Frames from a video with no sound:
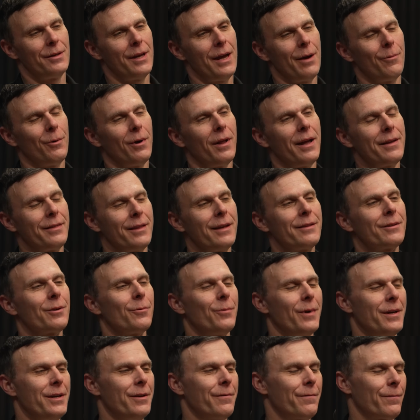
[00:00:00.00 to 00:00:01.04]
Yeah, well, I think the
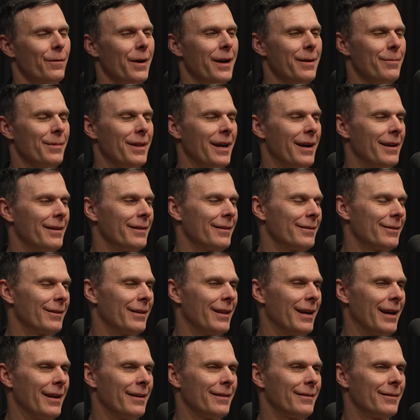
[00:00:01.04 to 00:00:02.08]
way you framed that
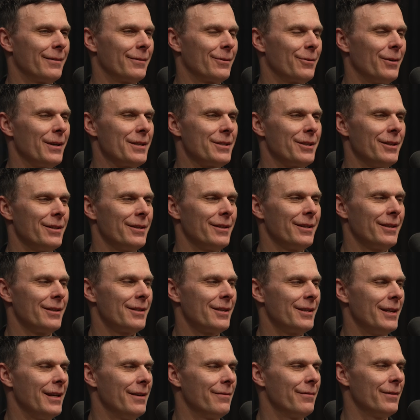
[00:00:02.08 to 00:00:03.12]
that question to
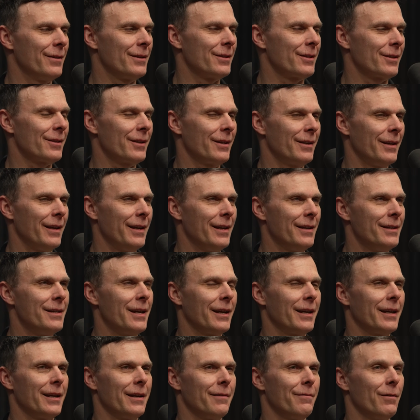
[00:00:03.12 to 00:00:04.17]
Steve is
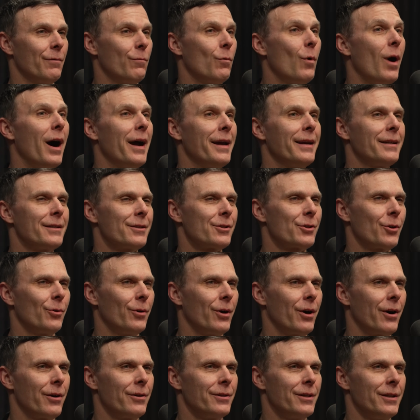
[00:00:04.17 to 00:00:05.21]
indicative of why it's so
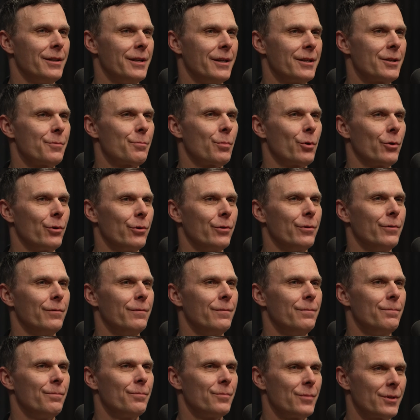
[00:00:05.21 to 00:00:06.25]
hard to disprove
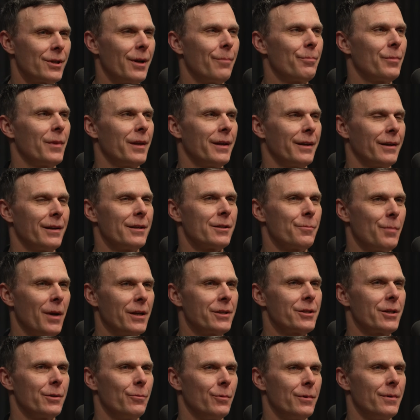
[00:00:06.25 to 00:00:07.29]
something,
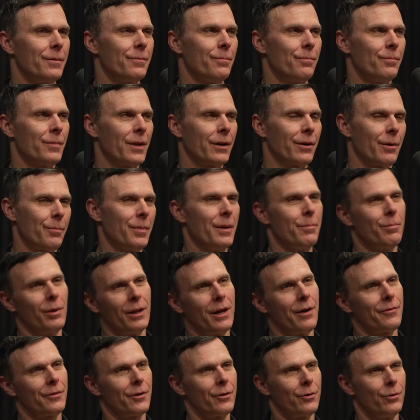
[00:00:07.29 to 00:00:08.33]
especially when there are
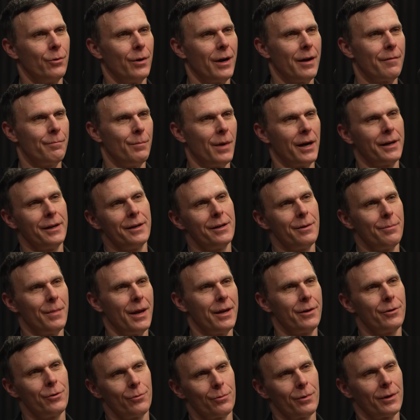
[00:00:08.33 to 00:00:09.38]
people out there who have money to
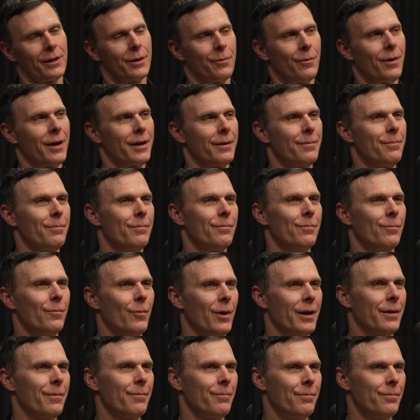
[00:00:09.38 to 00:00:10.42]
make who really want to
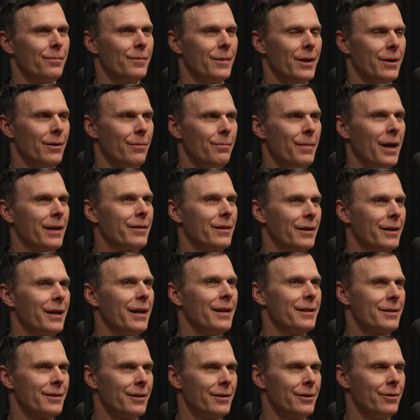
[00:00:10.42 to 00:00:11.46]
want to you know make the
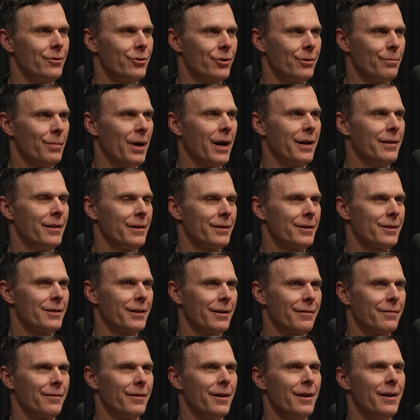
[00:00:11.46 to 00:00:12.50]
case that you should buy this
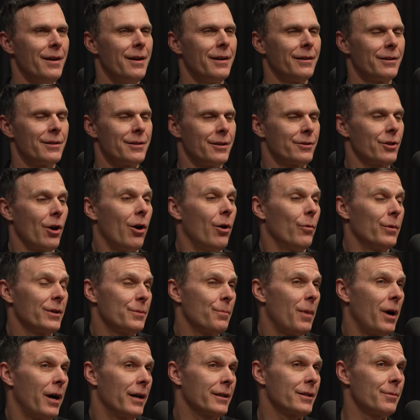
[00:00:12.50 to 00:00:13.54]
stuff because it's always
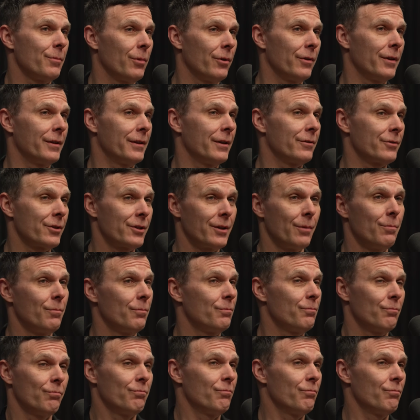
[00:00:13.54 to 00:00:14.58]
possible that there's some